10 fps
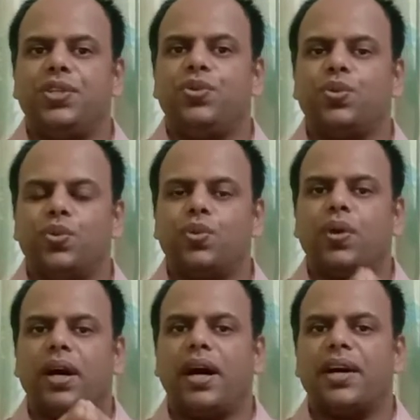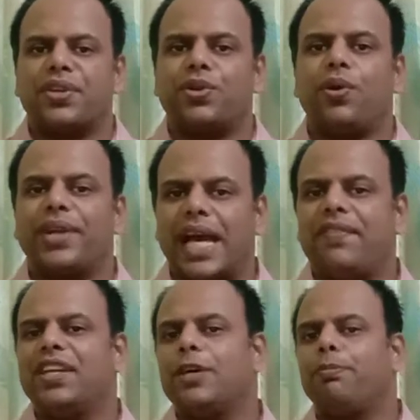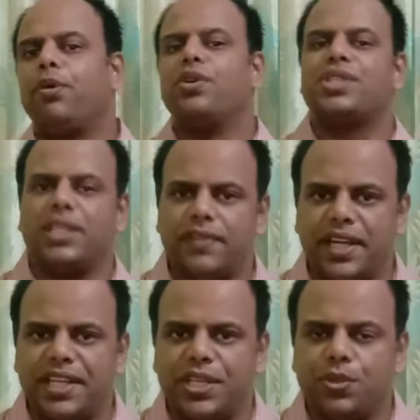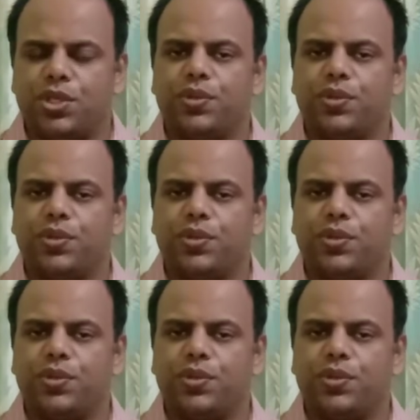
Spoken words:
you are not having a positive attitude,